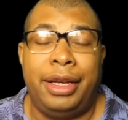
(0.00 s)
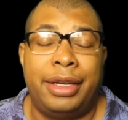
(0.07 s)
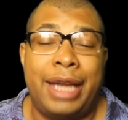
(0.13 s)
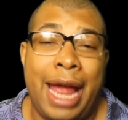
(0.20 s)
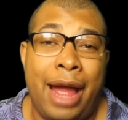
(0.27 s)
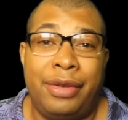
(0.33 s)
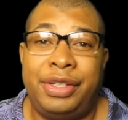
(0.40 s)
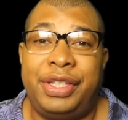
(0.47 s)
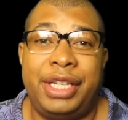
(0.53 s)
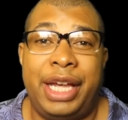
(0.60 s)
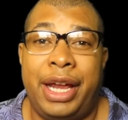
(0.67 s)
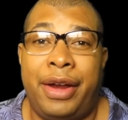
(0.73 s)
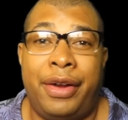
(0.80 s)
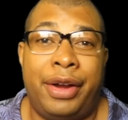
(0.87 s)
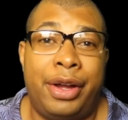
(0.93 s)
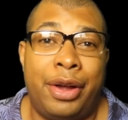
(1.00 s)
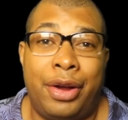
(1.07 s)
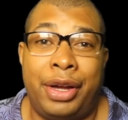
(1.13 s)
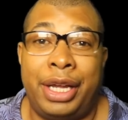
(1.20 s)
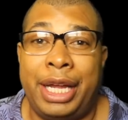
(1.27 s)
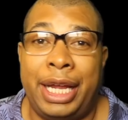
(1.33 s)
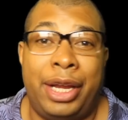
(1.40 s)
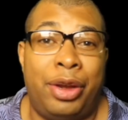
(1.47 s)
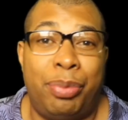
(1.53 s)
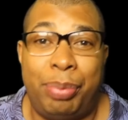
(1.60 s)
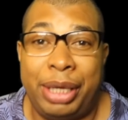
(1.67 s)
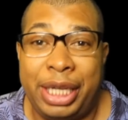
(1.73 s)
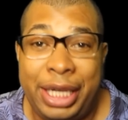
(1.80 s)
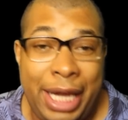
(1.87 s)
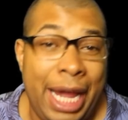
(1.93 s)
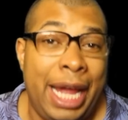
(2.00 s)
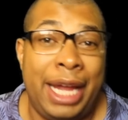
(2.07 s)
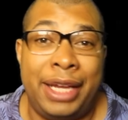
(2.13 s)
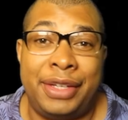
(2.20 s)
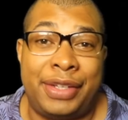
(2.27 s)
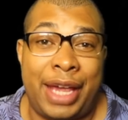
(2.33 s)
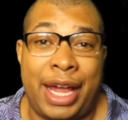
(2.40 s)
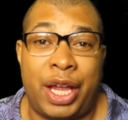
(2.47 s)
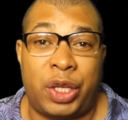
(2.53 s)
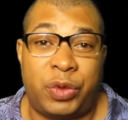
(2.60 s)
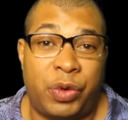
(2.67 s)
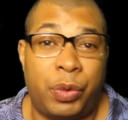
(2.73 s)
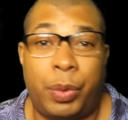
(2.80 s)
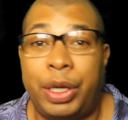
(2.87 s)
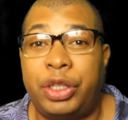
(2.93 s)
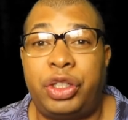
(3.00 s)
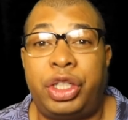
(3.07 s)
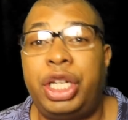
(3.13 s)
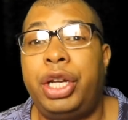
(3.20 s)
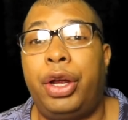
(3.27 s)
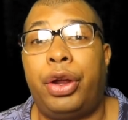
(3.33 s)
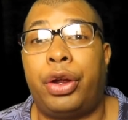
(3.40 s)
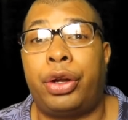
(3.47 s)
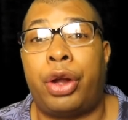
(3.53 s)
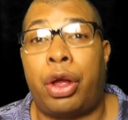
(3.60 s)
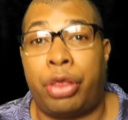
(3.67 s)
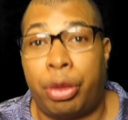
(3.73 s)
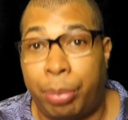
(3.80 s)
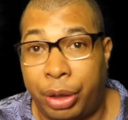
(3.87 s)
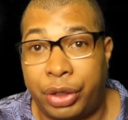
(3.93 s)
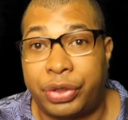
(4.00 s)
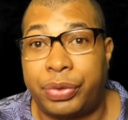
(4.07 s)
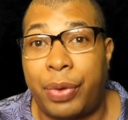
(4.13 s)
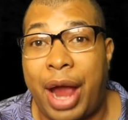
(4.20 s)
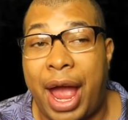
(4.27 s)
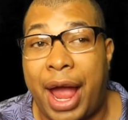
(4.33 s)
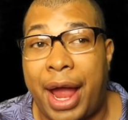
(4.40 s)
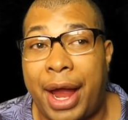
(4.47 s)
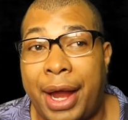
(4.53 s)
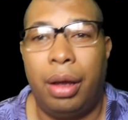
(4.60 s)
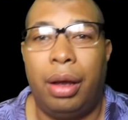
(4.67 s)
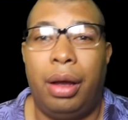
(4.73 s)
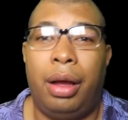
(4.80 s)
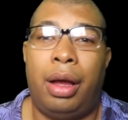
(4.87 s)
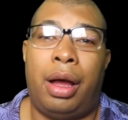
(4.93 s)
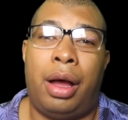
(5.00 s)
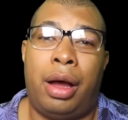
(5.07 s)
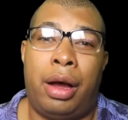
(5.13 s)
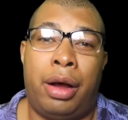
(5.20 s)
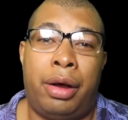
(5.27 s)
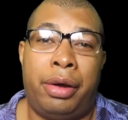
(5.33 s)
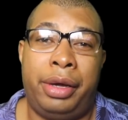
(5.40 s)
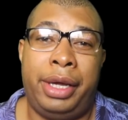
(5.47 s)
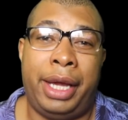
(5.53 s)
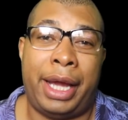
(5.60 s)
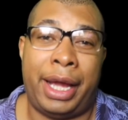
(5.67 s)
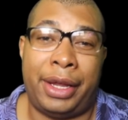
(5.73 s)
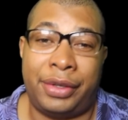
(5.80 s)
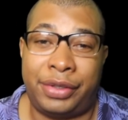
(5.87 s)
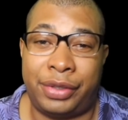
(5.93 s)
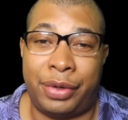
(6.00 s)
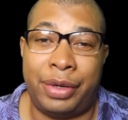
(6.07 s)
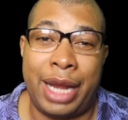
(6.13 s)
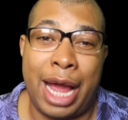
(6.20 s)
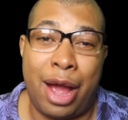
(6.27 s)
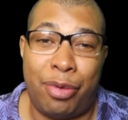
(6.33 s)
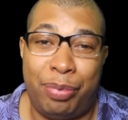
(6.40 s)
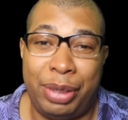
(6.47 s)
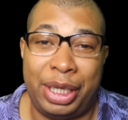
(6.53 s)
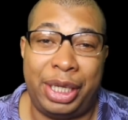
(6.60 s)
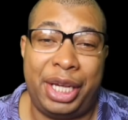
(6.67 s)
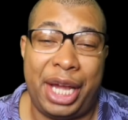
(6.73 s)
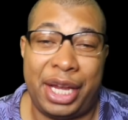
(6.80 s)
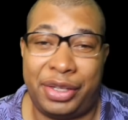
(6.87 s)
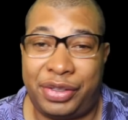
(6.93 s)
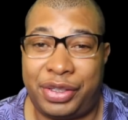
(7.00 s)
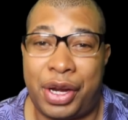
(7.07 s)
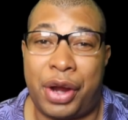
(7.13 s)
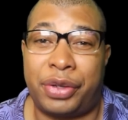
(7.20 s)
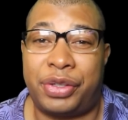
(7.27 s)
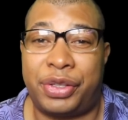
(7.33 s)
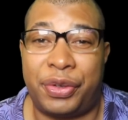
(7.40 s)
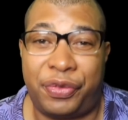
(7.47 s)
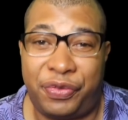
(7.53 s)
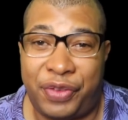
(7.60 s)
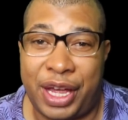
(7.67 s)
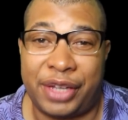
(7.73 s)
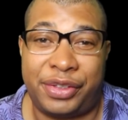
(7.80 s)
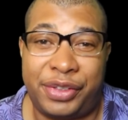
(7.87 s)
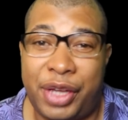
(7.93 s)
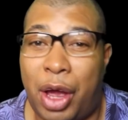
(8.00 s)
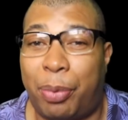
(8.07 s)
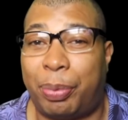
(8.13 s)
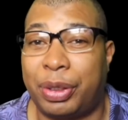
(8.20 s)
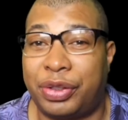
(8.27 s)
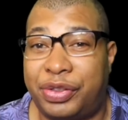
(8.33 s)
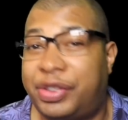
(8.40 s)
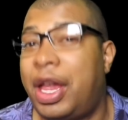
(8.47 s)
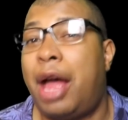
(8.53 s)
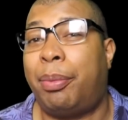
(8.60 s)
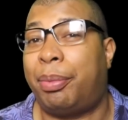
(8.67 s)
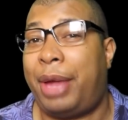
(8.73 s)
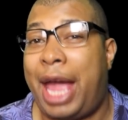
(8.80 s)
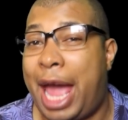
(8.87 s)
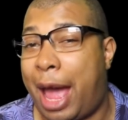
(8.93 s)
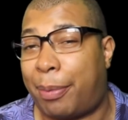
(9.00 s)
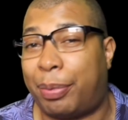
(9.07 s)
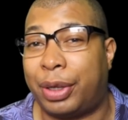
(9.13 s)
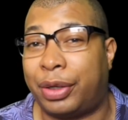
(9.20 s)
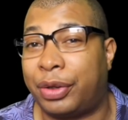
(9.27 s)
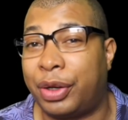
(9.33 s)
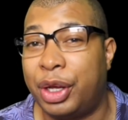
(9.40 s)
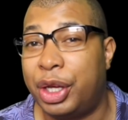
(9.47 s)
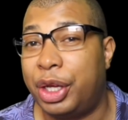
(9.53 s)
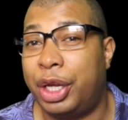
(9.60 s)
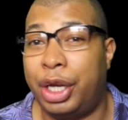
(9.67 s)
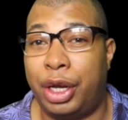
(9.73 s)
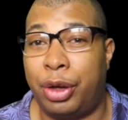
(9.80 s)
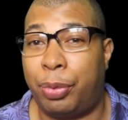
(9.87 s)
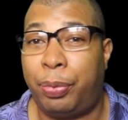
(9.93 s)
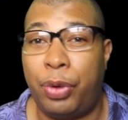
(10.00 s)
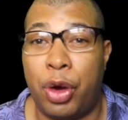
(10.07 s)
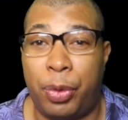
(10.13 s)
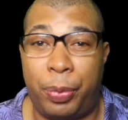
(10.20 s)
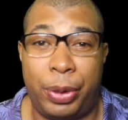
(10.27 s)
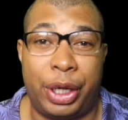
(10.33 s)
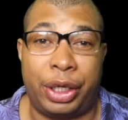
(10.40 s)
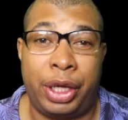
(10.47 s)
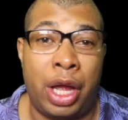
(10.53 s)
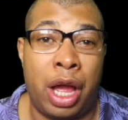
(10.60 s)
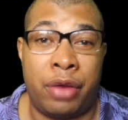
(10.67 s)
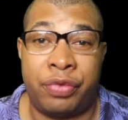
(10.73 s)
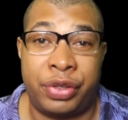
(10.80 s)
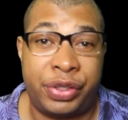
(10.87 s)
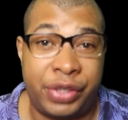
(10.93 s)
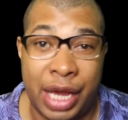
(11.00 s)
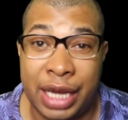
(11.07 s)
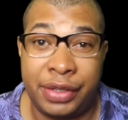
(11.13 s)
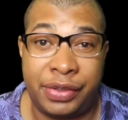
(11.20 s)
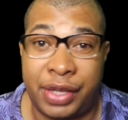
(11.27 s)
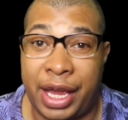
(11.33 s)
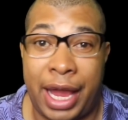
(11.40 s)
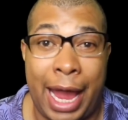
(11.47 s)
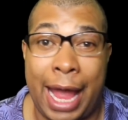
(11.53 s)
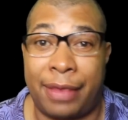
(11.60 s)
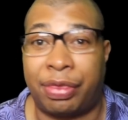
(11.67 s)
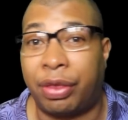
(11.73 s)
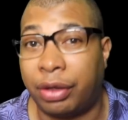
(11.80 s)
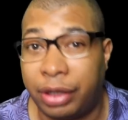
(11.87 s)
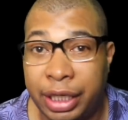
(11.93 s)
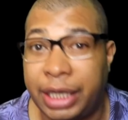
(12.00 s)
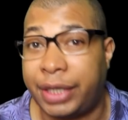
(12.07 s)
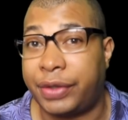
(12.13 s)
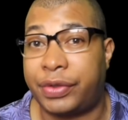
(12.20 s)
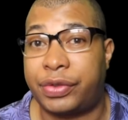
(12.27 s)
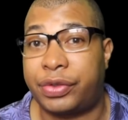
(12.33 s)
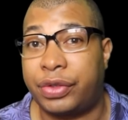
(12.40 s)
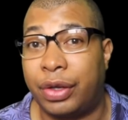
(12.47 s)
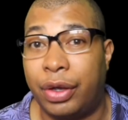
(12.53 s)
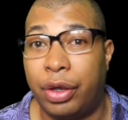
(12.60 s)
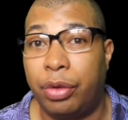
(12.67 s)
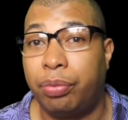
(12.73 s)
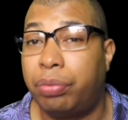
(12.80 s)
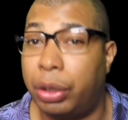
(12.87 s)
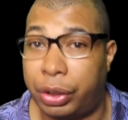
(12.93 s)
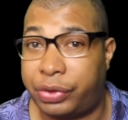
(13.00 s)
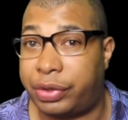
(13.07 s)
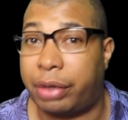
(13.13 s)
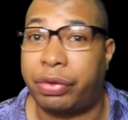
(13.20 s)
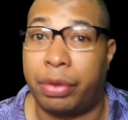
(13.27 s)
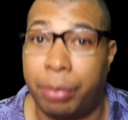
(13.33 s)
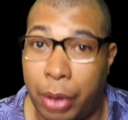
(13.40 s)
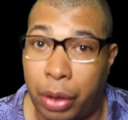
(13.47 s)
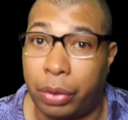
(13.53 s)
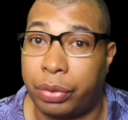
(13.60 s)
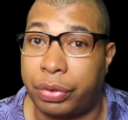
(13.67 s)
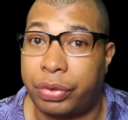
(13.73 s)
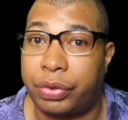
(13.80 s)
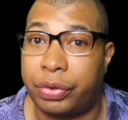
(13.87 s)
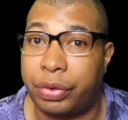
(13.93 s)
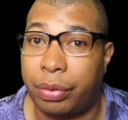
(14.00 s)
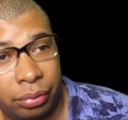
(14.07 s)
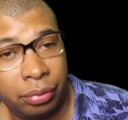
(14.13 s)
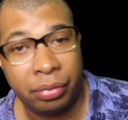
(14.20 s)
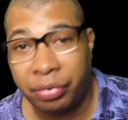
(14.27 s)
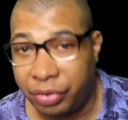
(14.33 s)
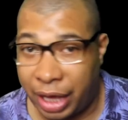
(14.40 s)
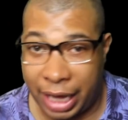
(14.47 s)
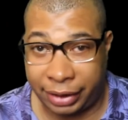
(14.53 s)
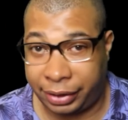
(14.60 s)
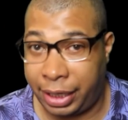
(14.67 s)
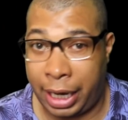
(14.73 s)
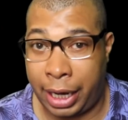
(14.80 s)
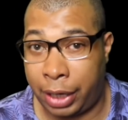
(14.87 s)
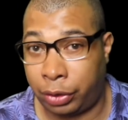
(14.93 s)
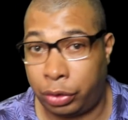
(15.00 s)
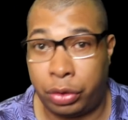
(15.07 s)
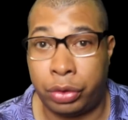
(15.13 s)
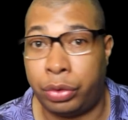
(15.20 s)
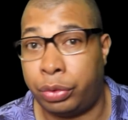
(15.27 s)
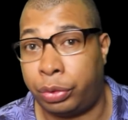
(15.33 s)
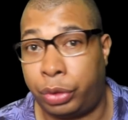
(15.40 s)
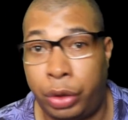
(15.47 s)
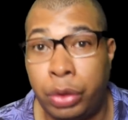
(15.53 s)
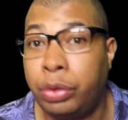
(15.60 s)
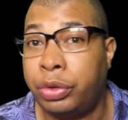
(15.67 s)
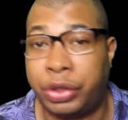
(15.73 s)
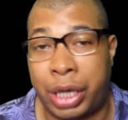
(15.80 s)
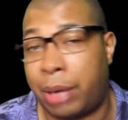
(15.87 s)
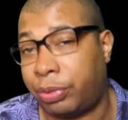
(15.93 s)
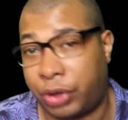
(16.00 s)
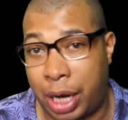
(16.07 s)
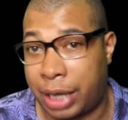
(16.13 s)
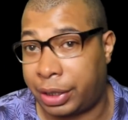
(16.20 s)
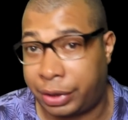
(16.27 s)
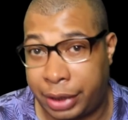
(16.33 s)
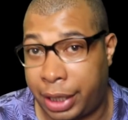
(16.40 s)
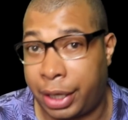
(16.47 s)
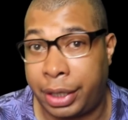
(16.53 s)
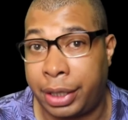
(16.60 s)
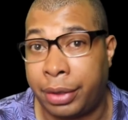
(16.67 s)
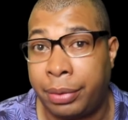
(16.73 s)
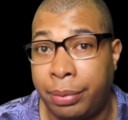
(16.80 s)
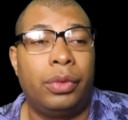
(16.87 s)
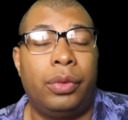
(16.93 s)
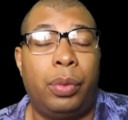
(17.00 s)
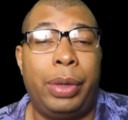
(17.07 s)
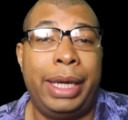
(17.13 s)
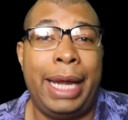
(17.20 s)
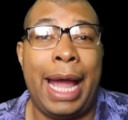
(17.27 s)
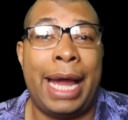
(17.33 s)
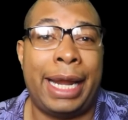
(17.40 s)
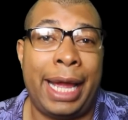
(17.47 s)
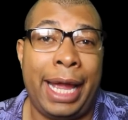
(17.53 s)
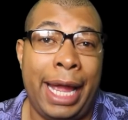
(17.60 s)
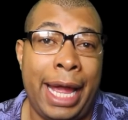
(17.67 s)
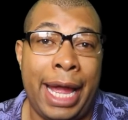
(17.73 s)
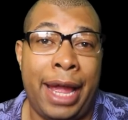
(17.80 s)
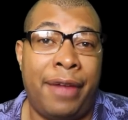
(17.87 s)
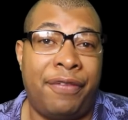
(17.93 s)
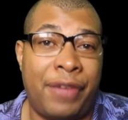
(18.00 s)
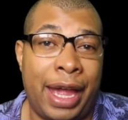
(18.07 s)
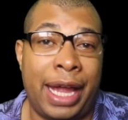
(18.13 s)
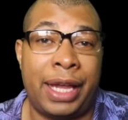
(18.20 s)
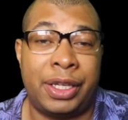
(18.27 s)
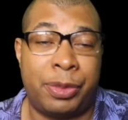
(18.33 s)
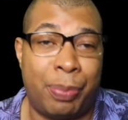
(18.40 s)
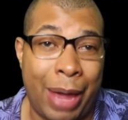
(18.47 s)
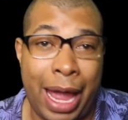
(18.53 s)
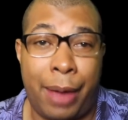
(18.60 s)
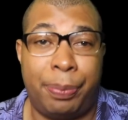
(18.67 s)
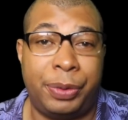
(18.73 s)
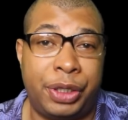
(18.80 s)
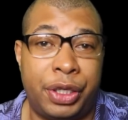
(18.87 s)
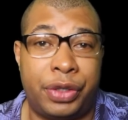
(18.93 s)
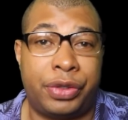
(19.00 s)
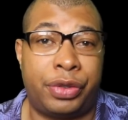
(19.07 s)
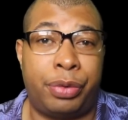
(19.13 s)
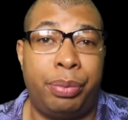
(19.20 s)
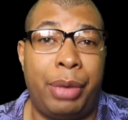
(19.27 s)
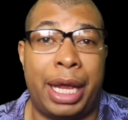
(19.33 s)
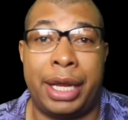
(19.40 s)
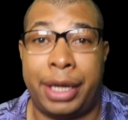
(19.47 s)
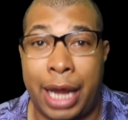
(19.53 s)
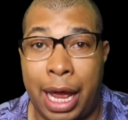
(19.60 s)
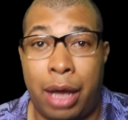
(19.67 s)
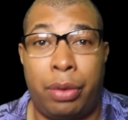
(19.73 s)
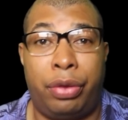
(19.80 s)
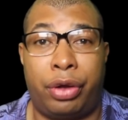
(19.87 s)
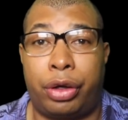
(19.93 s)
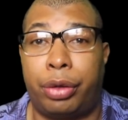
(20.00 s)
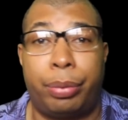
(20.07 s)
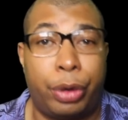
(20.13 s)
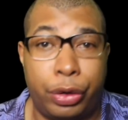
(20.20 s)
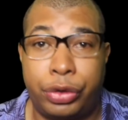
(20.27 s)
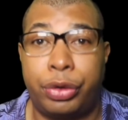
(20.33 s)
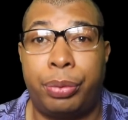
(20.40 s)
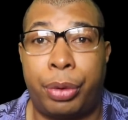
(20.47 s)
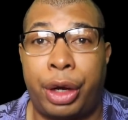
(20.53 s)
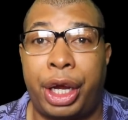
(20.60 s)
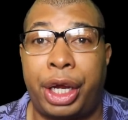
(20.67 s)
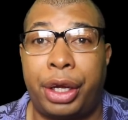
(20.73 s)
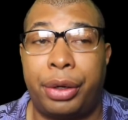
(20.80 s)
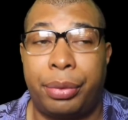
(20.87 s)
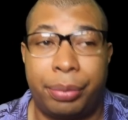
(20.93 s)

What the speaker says: Now Sierra gonna get in BK's ass for what she heard on the bus ride. Okay, so now BK starts to fess up and something happened. In an appropriate conversation at the least. Puss at the most. That Cancun cooch I'm trying to tell you. We got a half-ass baptism and now the commercial break.